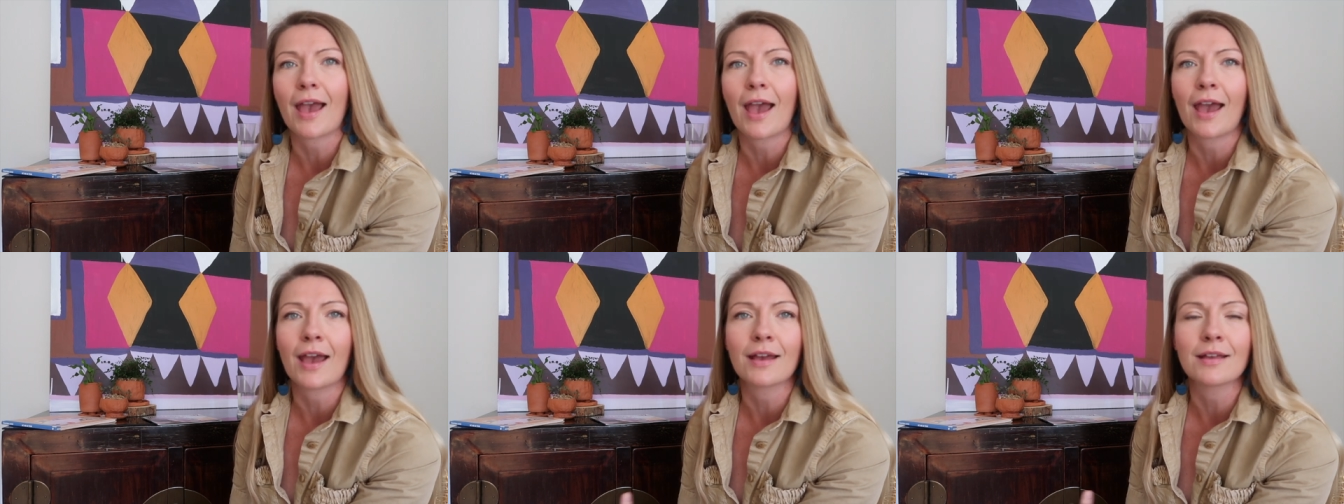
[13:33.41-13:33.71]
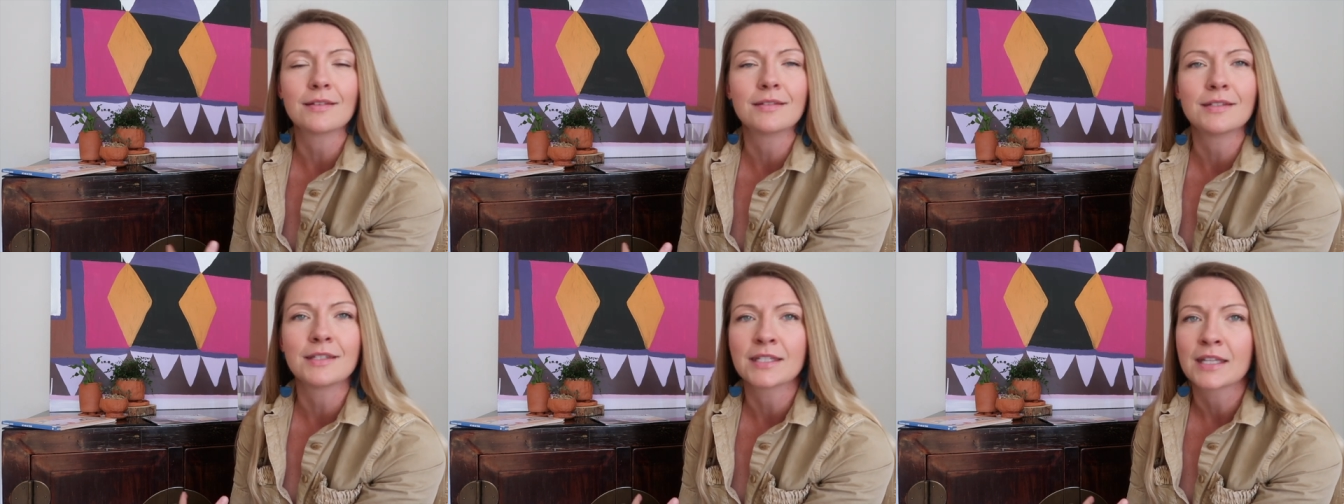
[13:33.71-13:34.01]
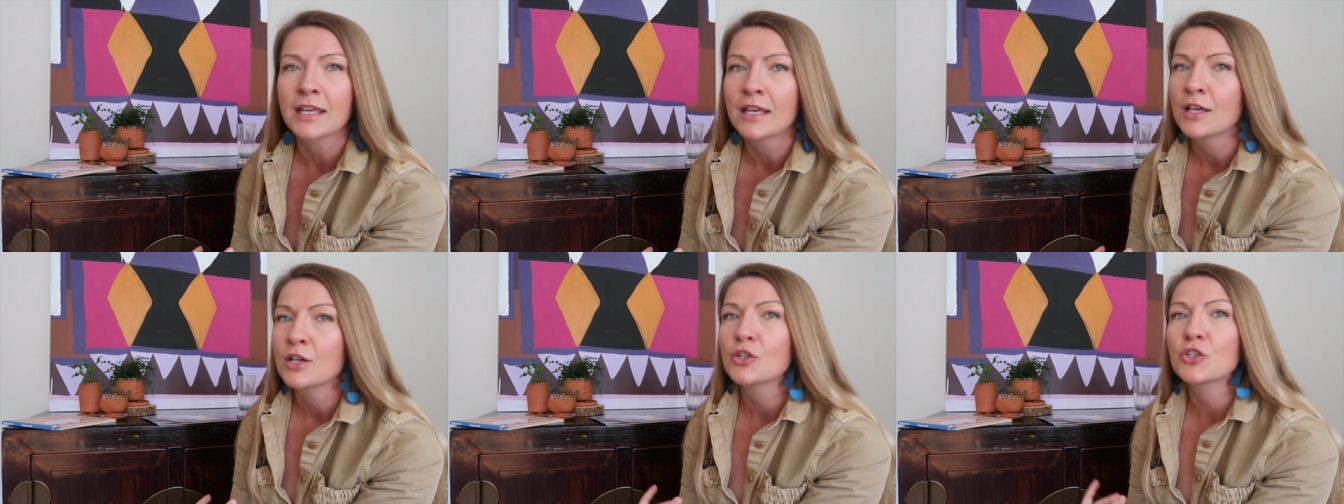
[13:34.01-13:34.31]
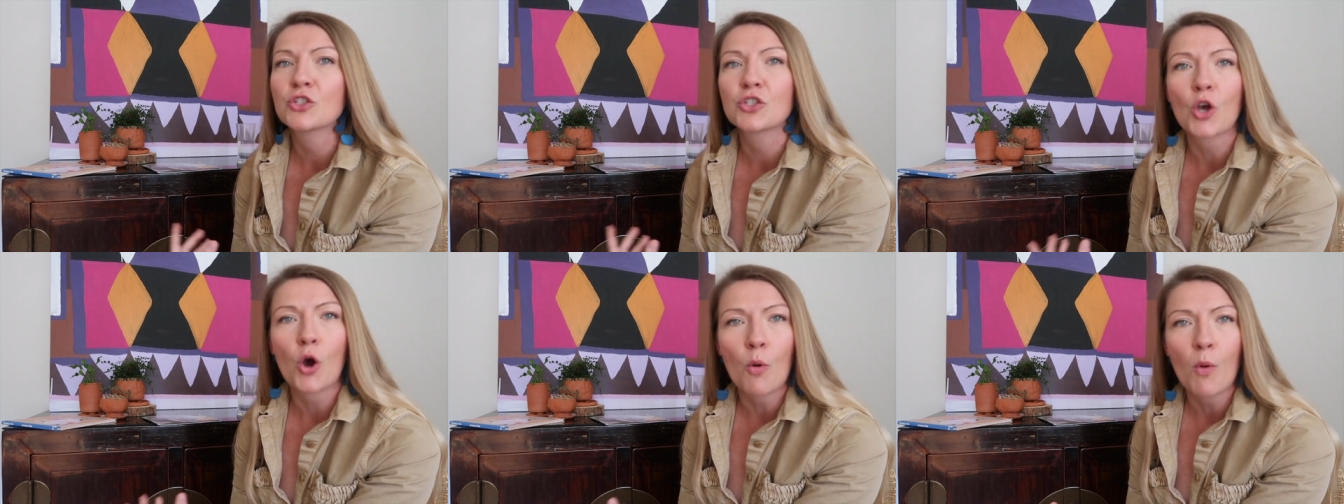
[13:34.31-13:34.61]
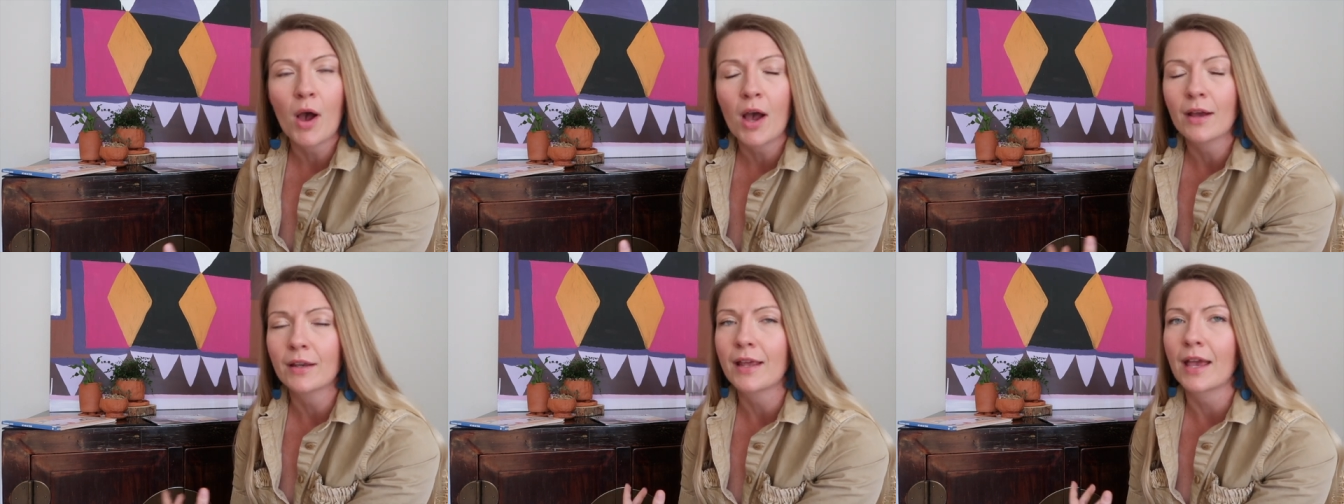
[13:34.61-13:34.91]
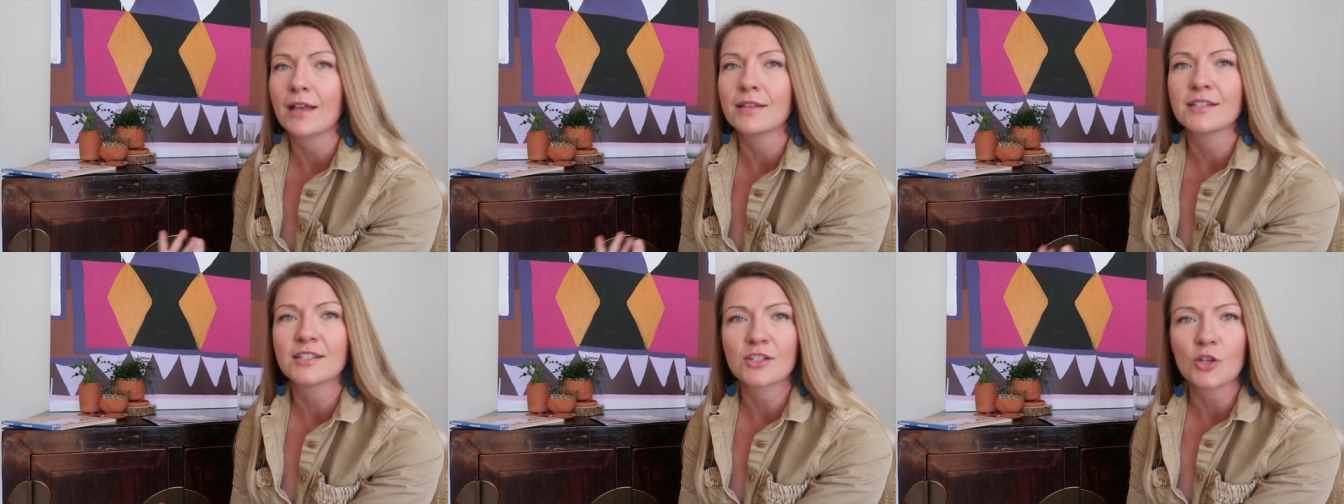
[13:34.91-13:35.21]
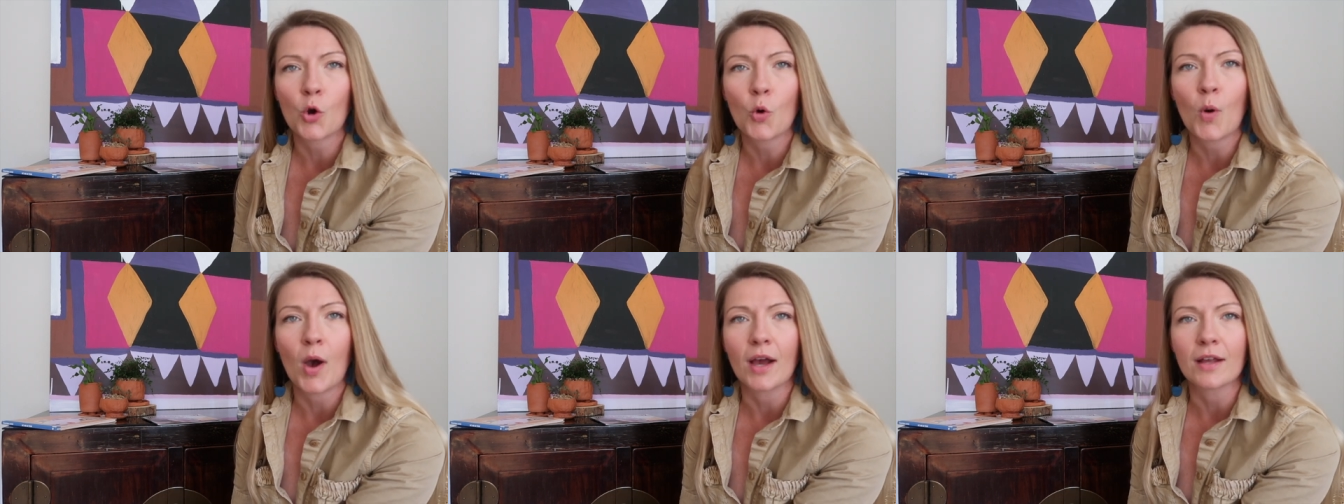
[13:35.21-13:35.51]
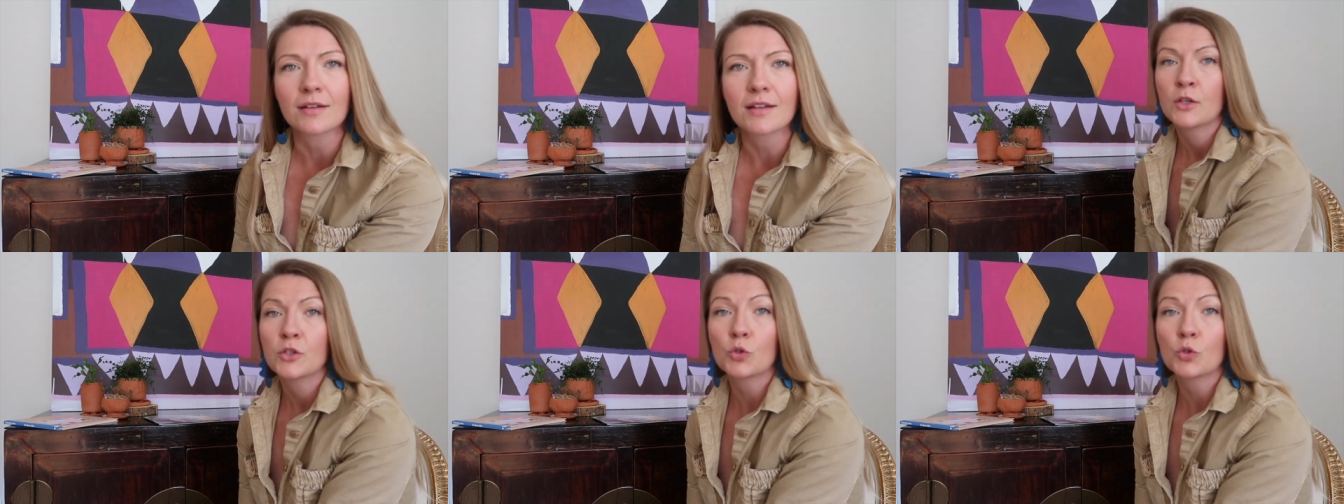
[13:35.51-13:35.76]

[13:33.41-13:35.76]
and so on and so on.